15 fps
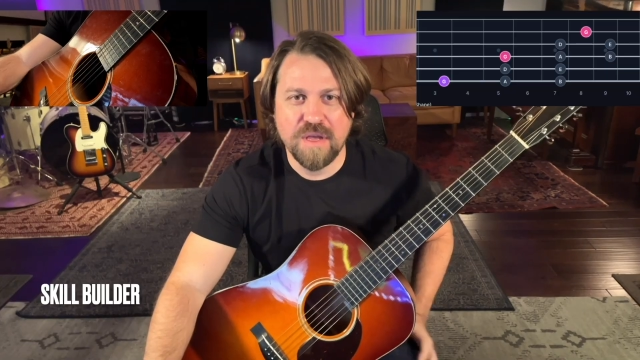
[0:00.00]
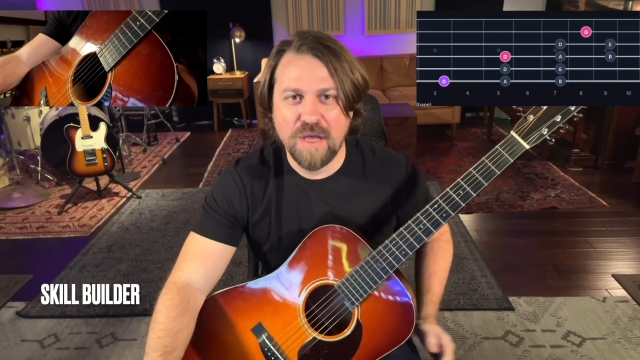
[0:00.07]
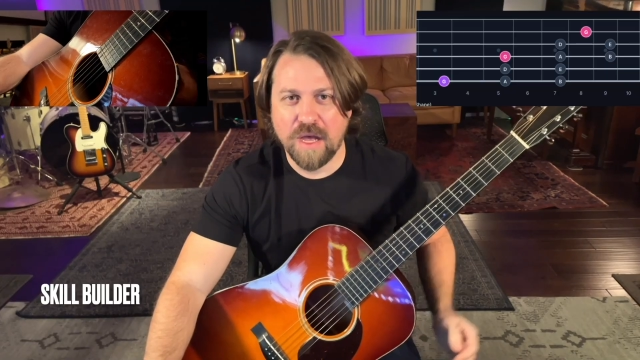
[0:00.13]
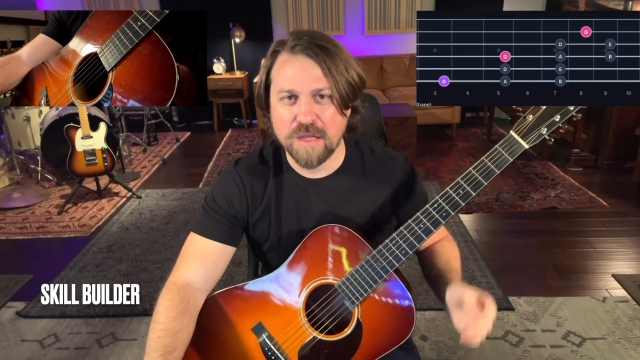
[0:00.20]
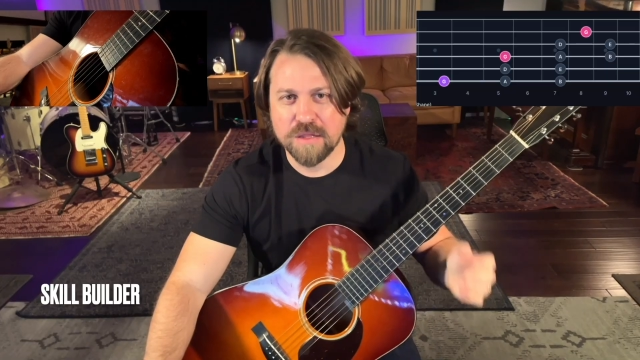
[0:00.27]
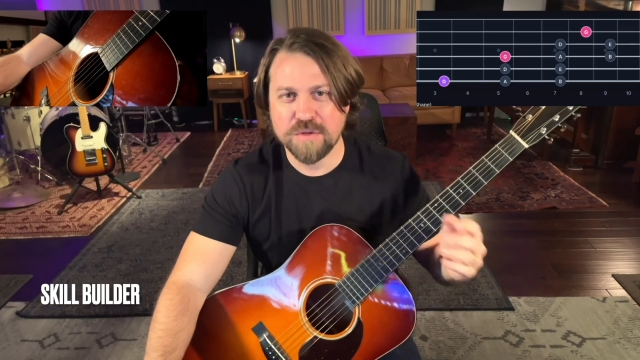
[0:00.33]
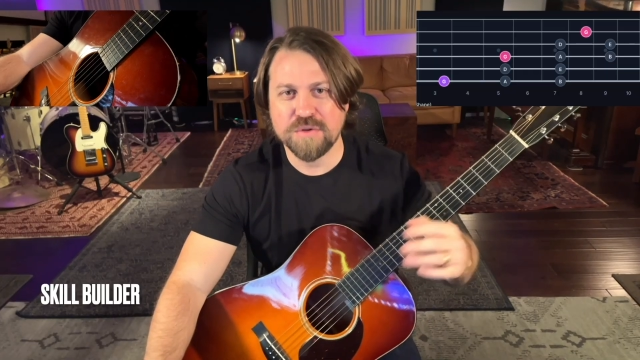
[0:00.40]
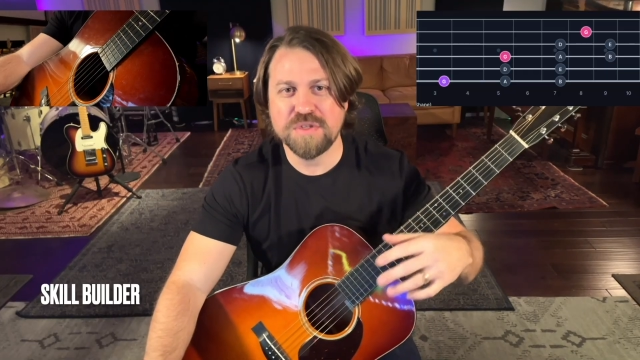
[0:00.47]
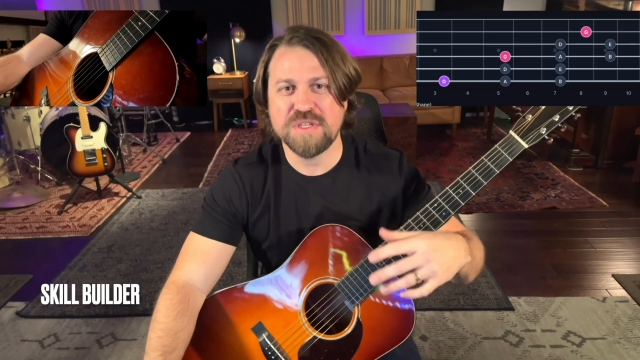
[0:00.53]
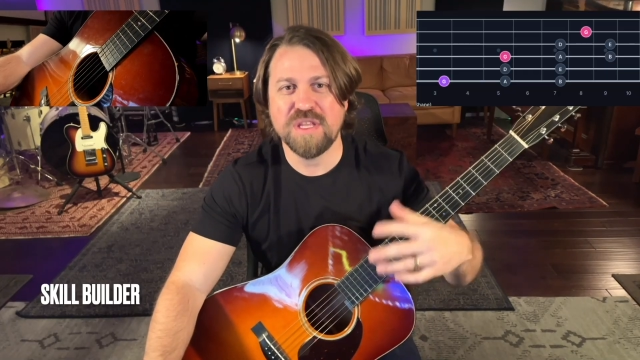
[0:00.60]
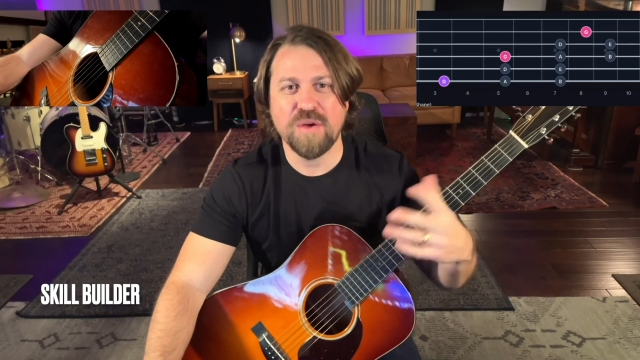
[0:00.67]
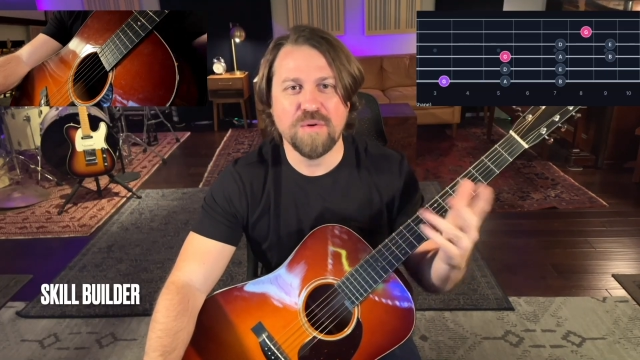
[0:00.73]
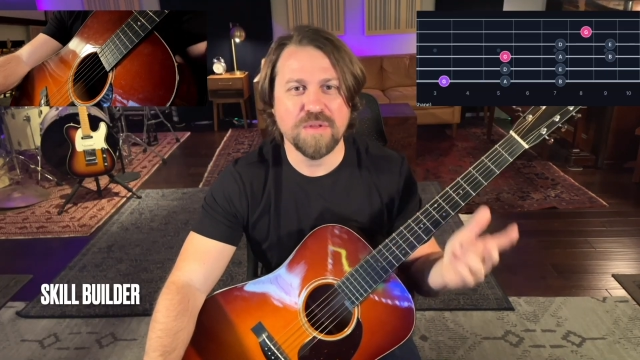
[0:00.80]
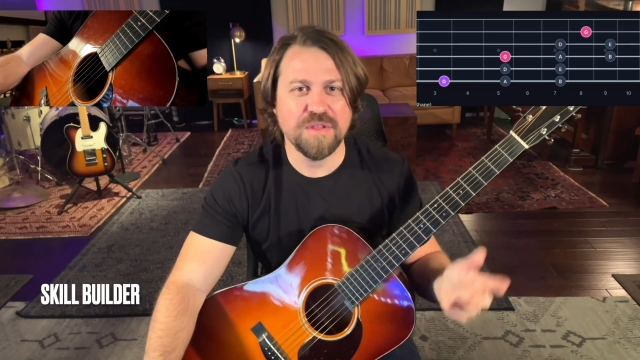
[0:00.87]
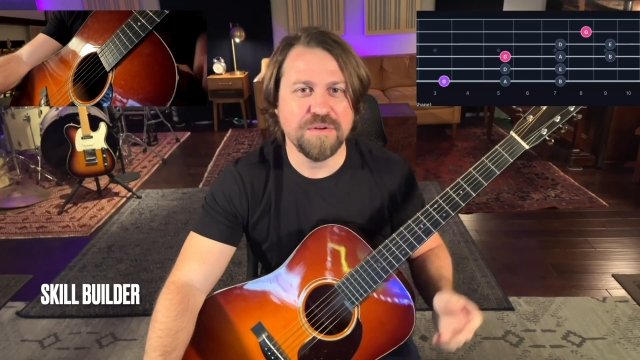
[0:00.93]
A little
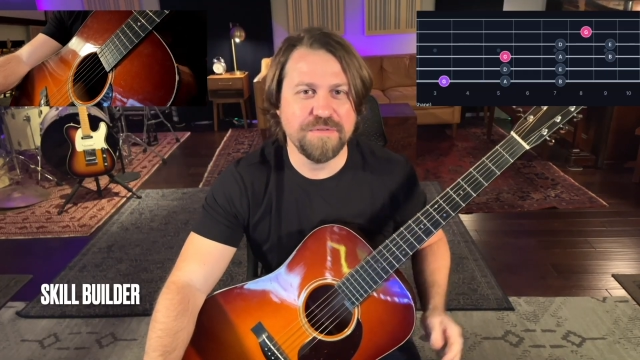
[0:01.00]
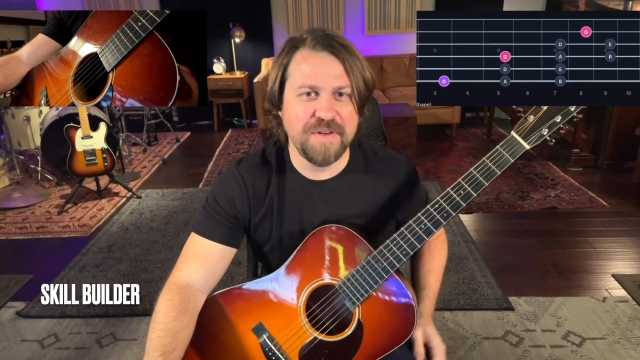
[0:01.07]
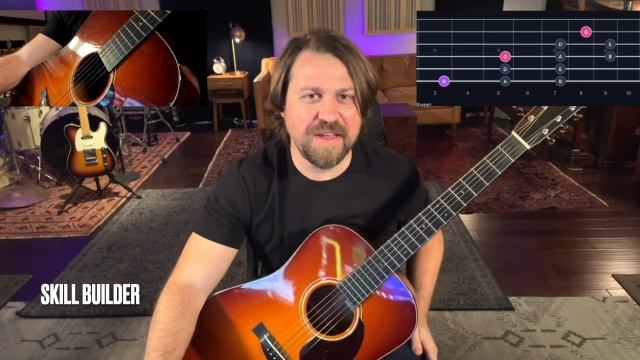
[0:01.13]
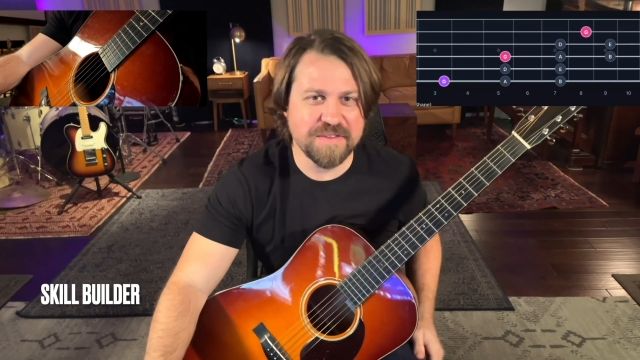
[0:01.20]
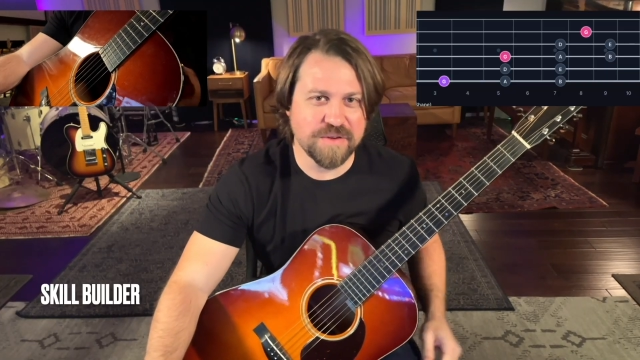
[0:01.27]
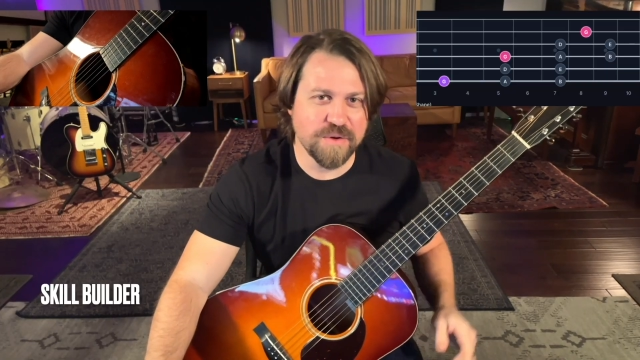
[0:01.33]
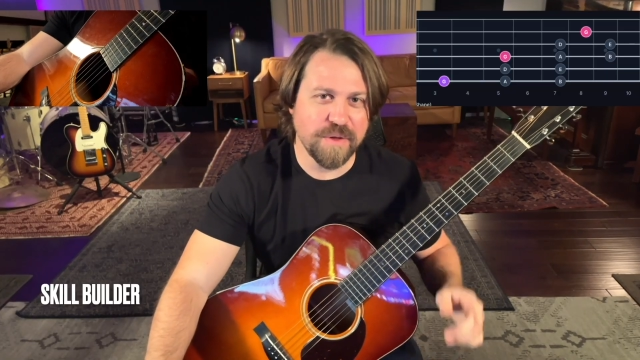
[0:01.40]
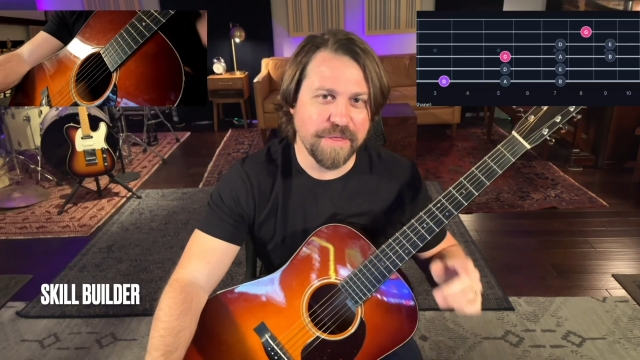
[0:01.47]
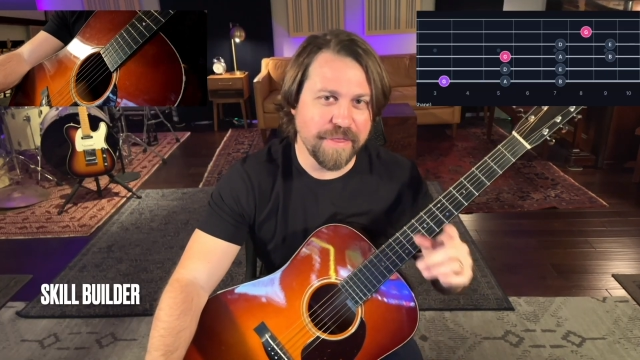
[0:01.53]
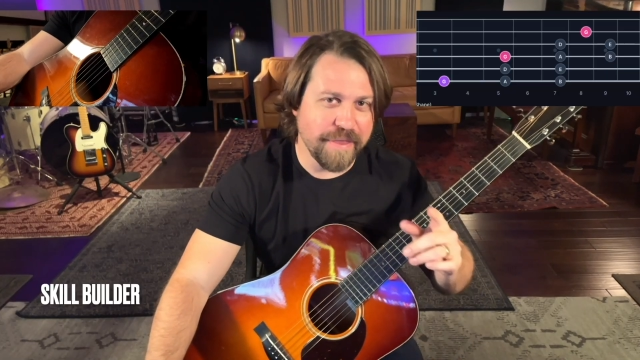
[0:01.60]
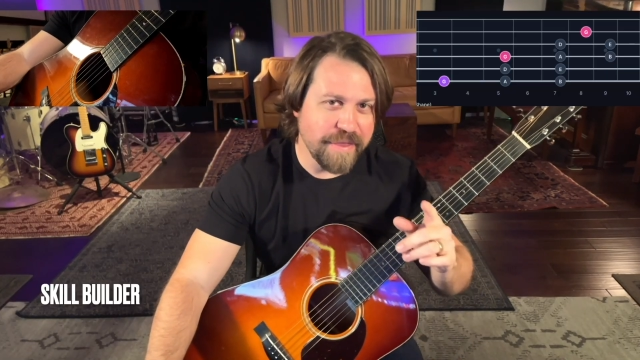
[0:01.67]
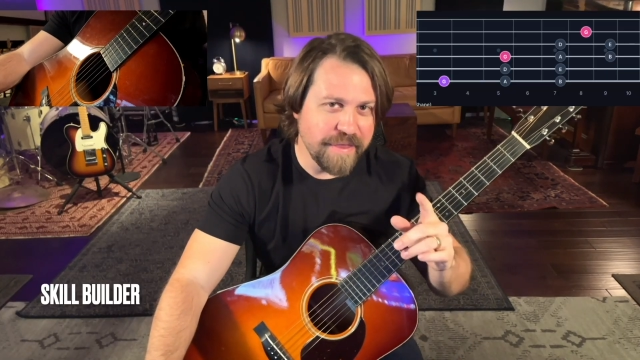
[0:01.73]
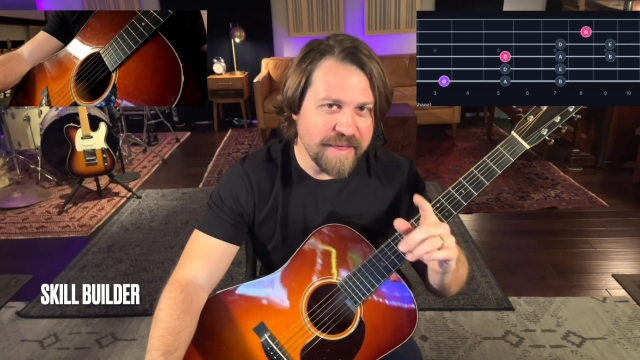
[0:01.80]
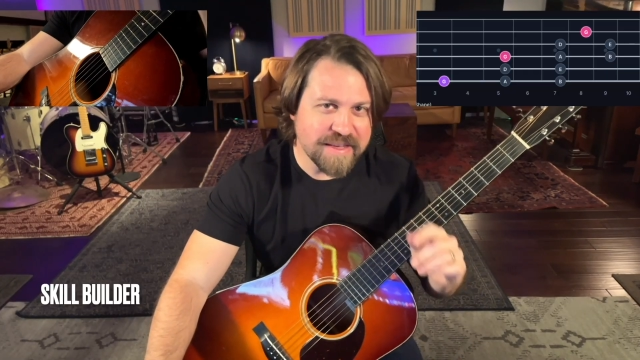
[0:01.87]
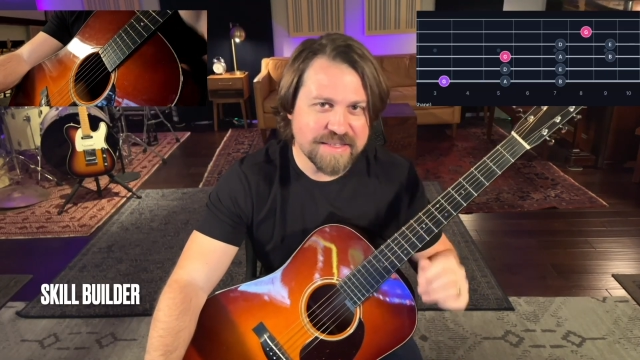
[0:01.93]
slower, a little faster.
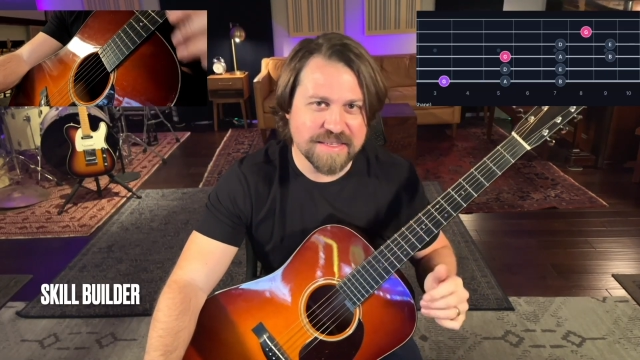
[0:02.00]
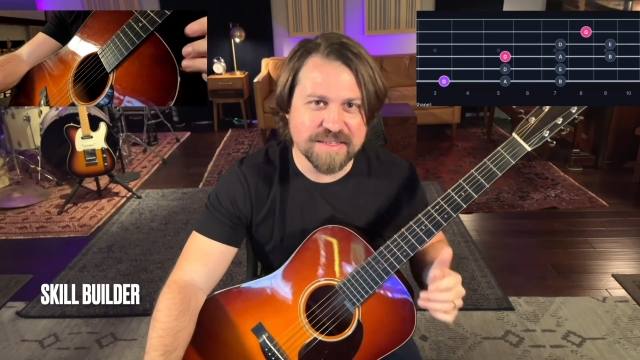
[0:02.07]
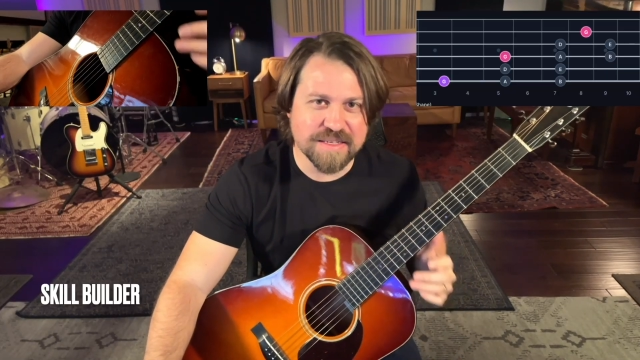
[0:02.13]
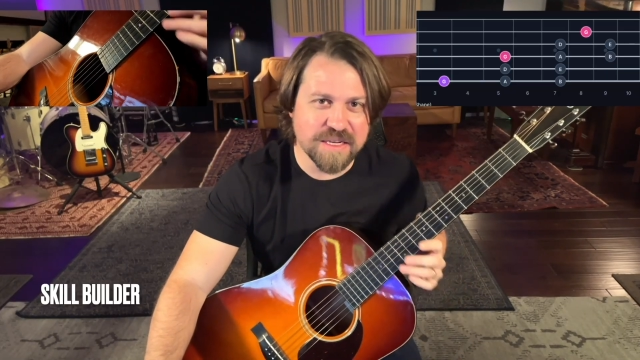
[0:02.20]
This is